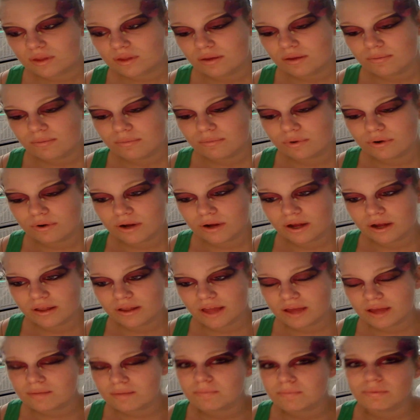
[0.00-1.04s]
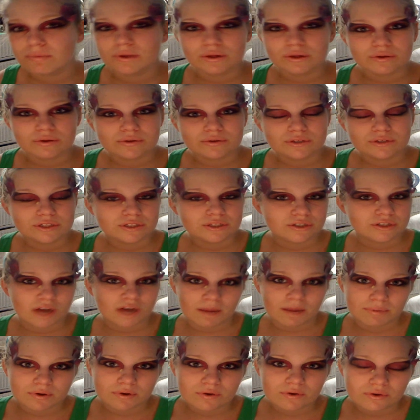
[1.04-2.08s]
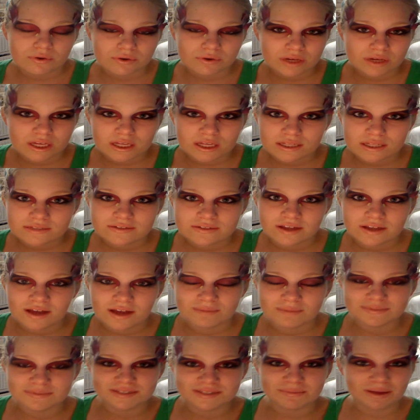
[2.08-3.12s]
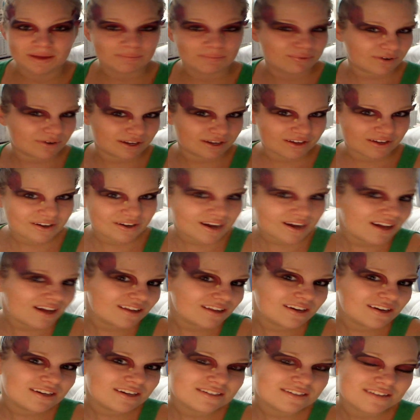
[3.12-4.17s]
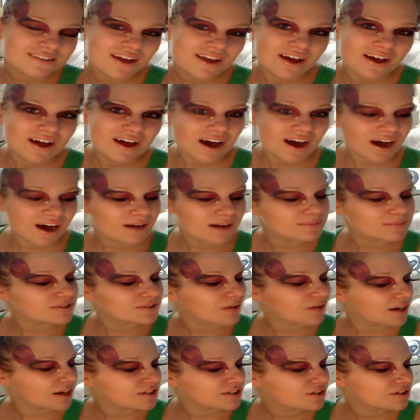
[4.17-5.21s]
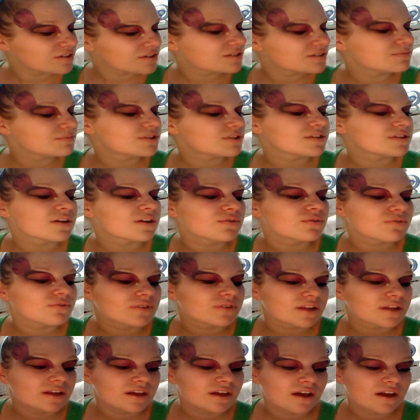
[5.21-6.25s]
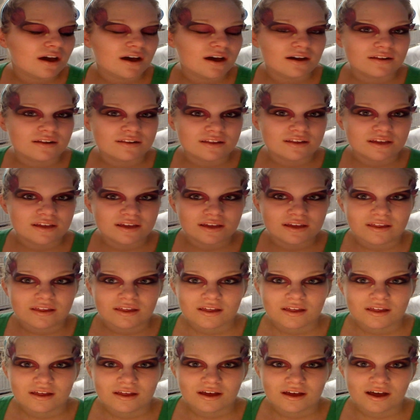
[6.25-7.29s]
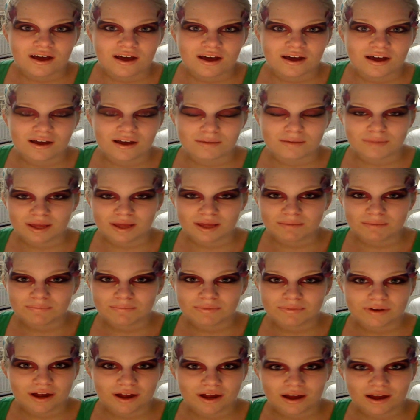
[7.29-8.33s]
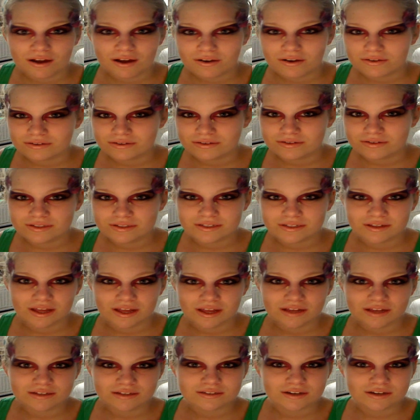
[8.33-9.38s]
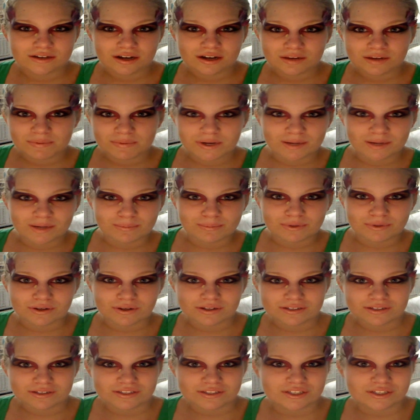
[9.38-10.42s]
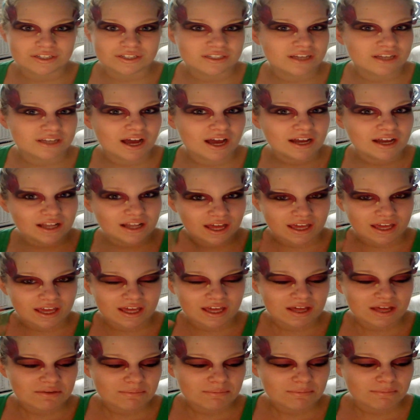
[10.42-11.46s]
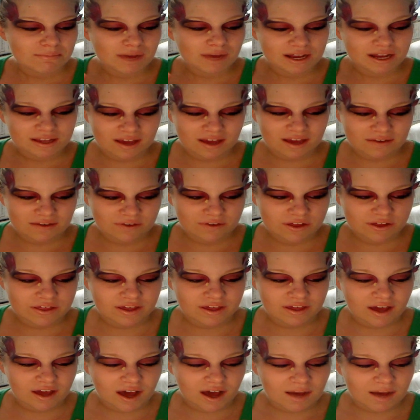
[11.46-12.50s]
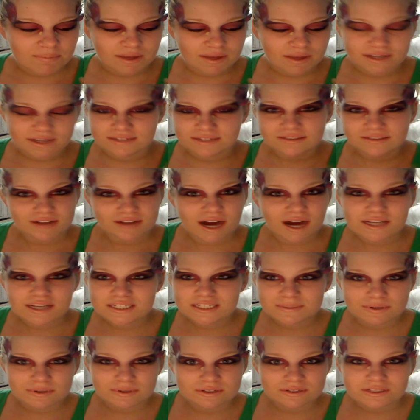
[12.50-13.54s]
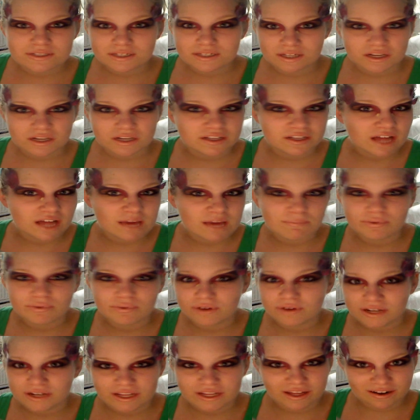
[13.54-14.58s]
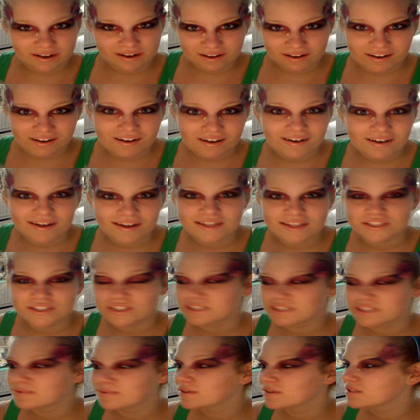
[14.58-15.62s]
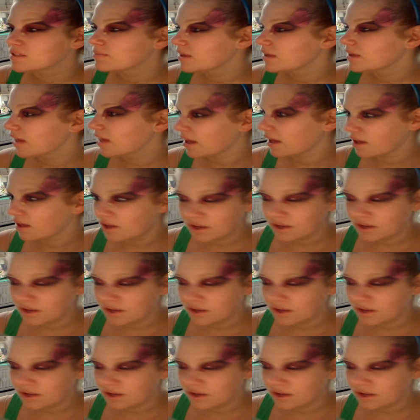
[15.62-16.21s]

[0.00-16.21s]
more like blues, tropical greens, some like prettier colors. So I chose some just like really ugly like browns and like dark purples, just to kind of like muddy everything up. And it's not supposed to look like pretty at all. It's just supposed to be like